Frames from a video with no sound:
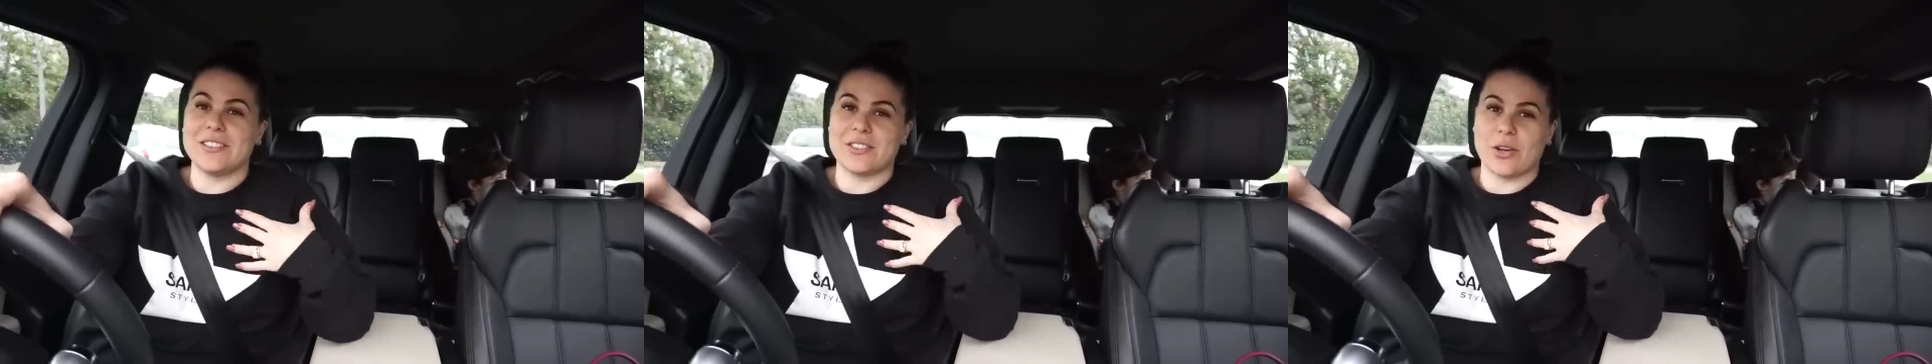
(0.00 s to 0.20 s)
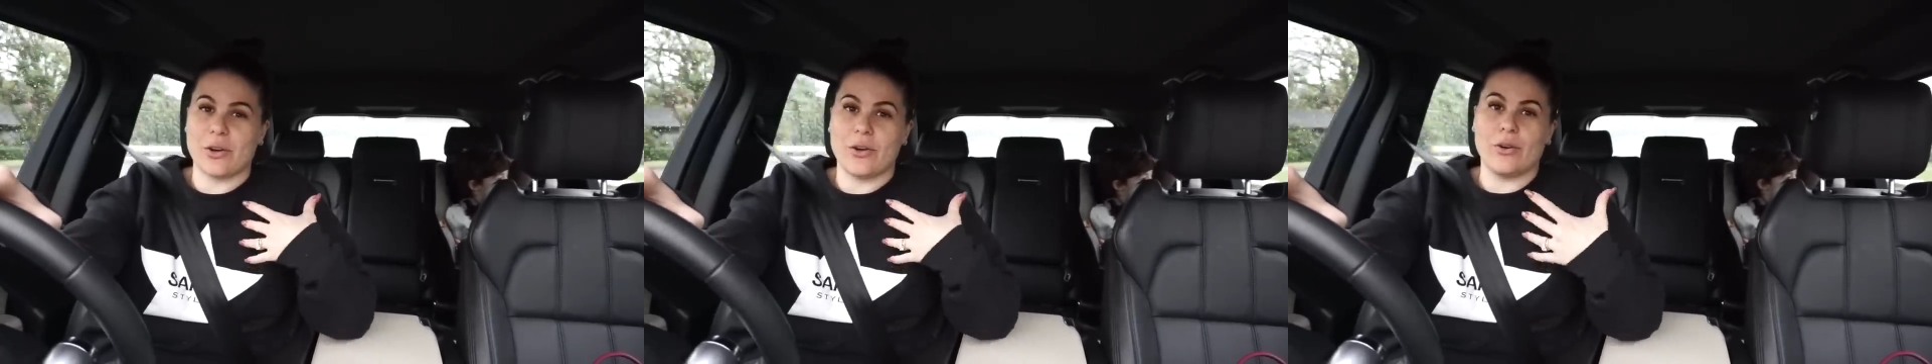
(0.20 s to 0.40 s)

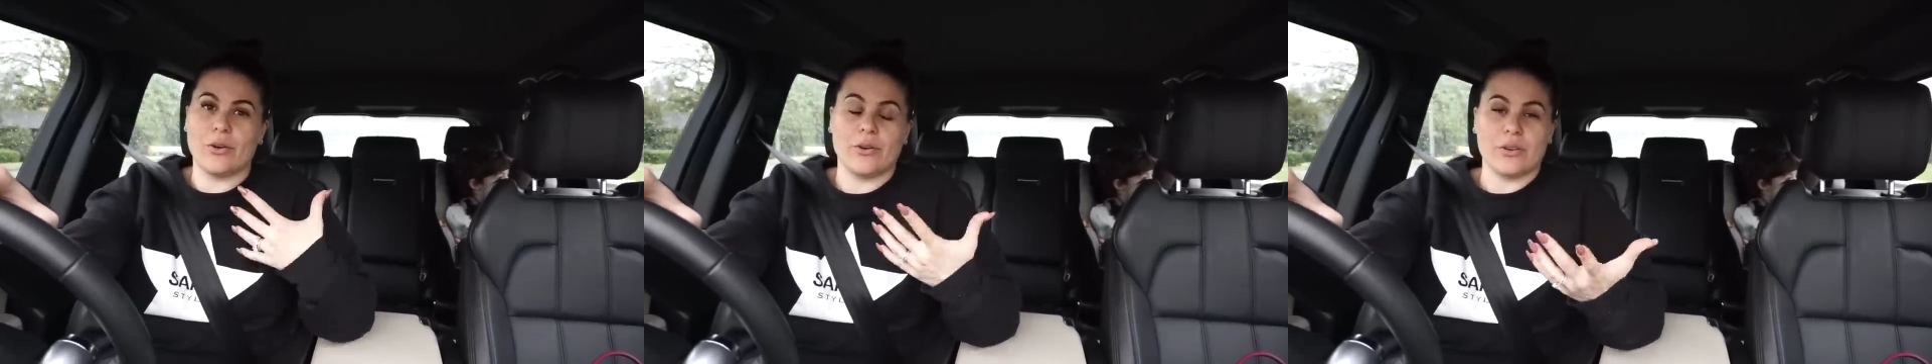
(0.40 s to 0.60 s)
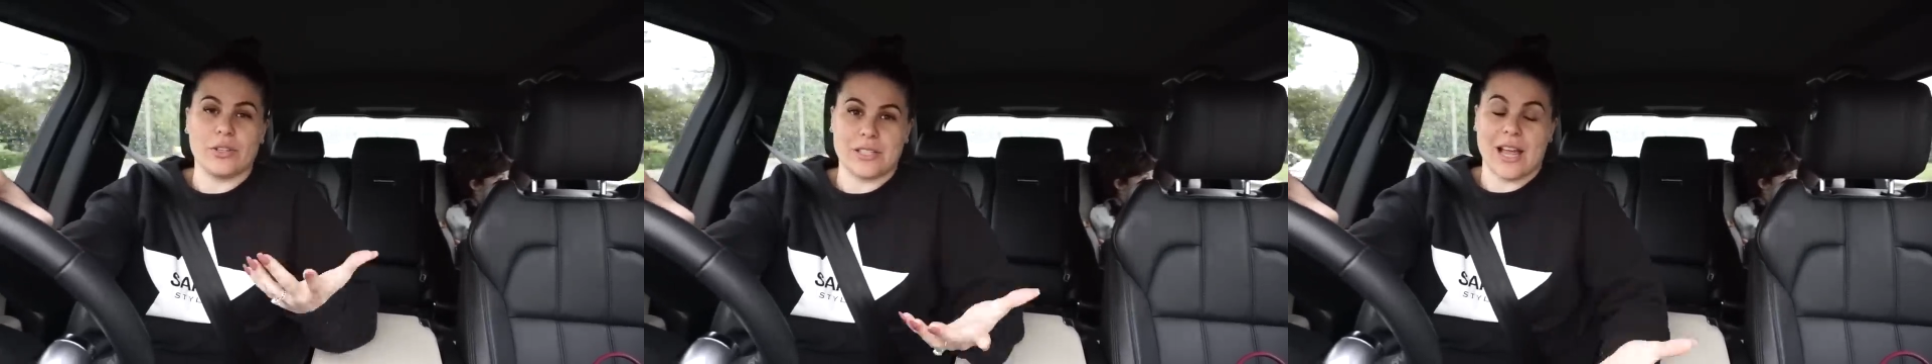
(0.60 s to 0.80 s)

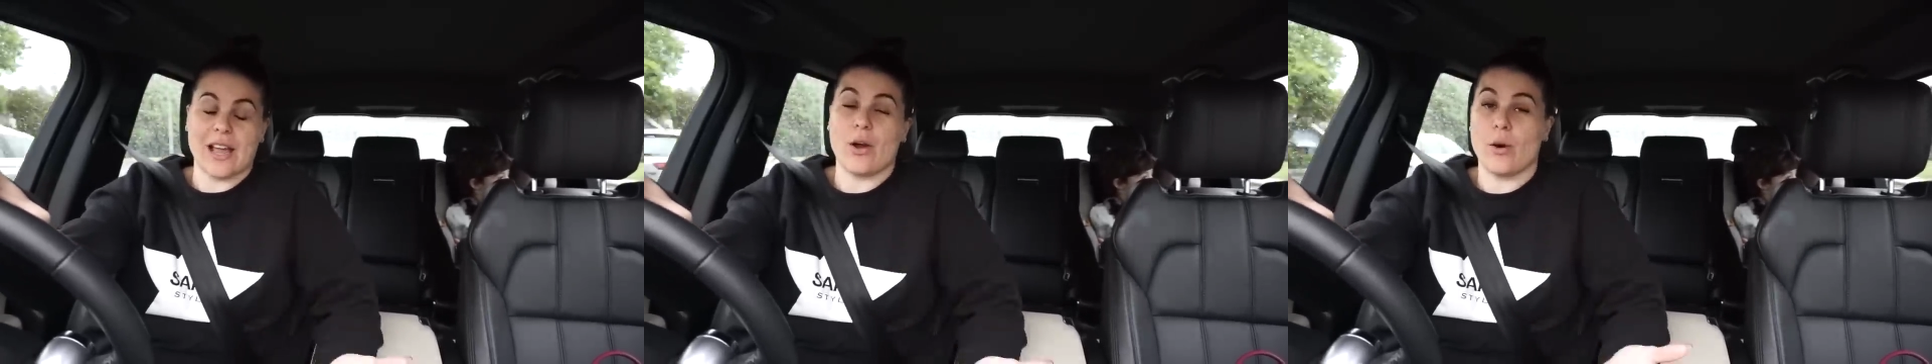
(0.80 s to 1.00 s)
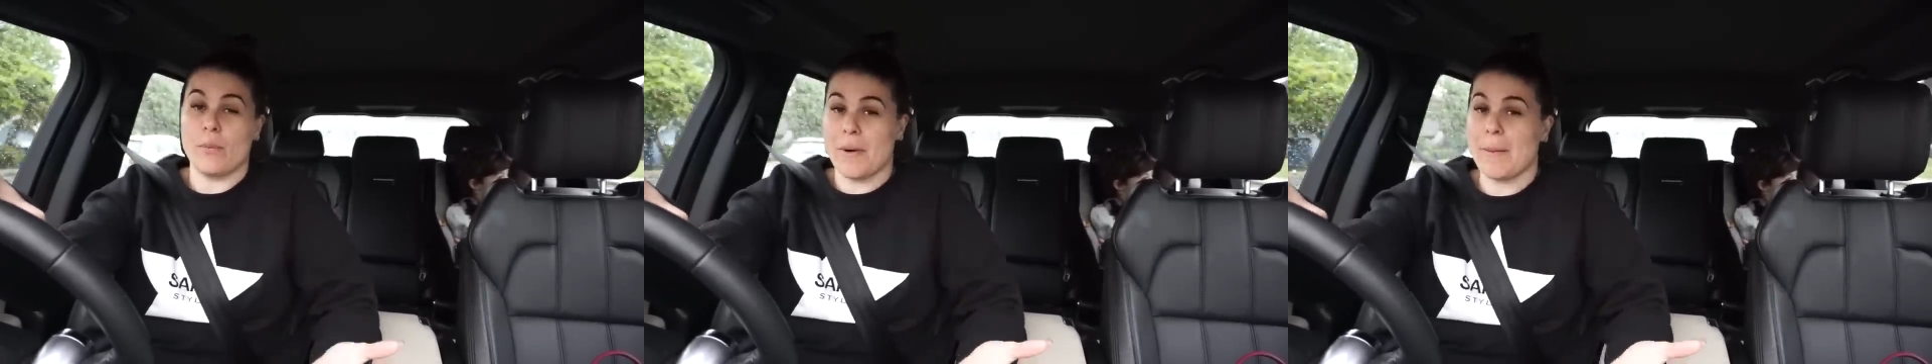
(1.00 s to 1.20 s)
so
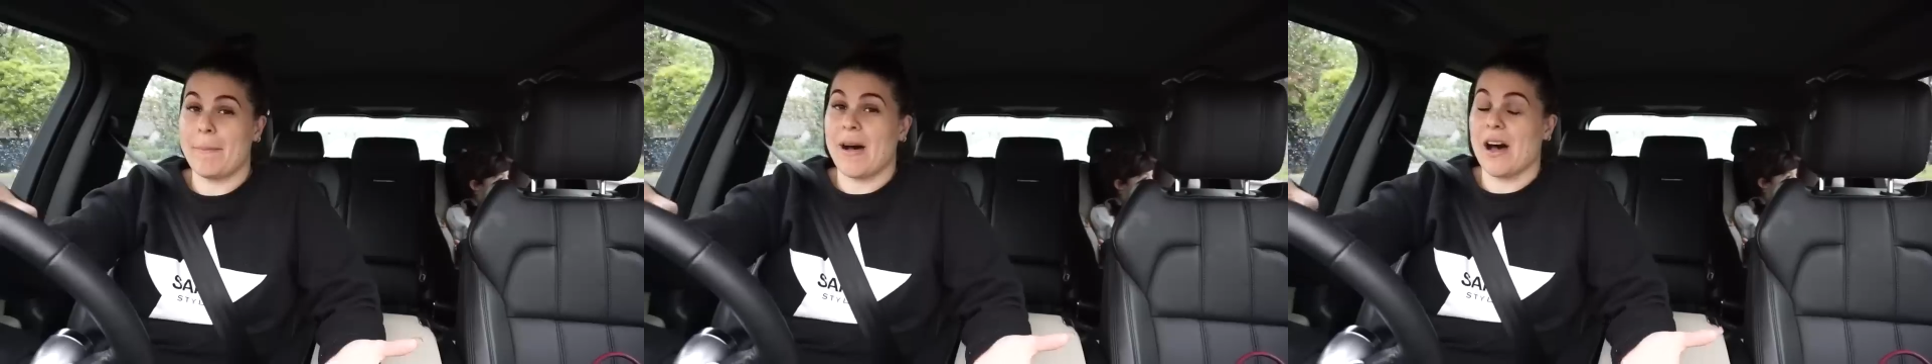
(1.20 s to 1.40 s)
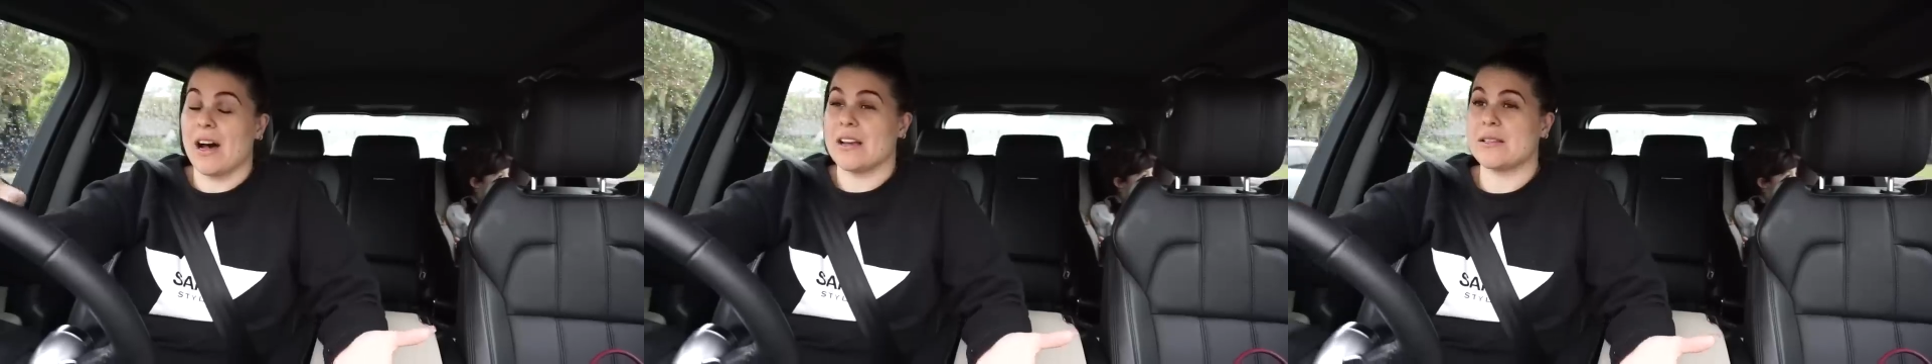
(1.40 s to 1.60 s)
say on my
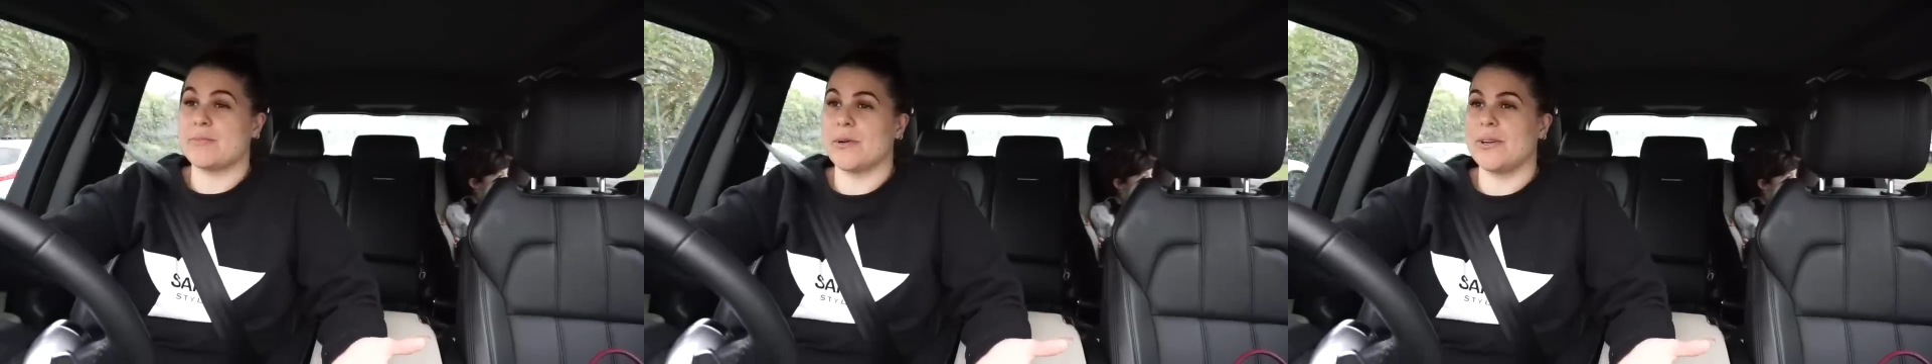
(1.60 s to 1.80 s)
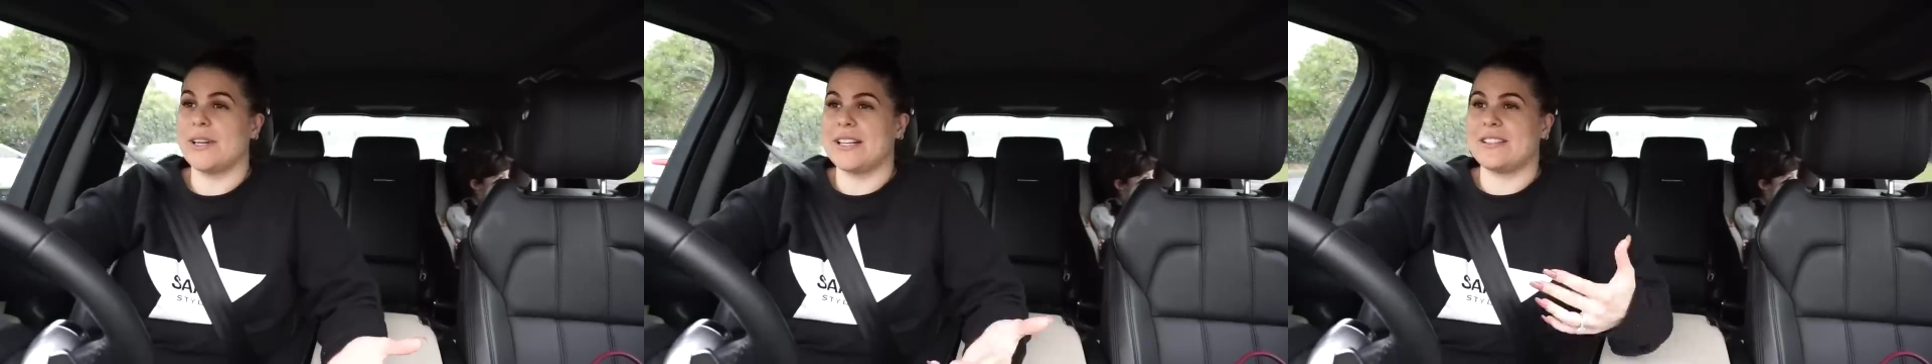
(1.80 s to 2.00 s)
passport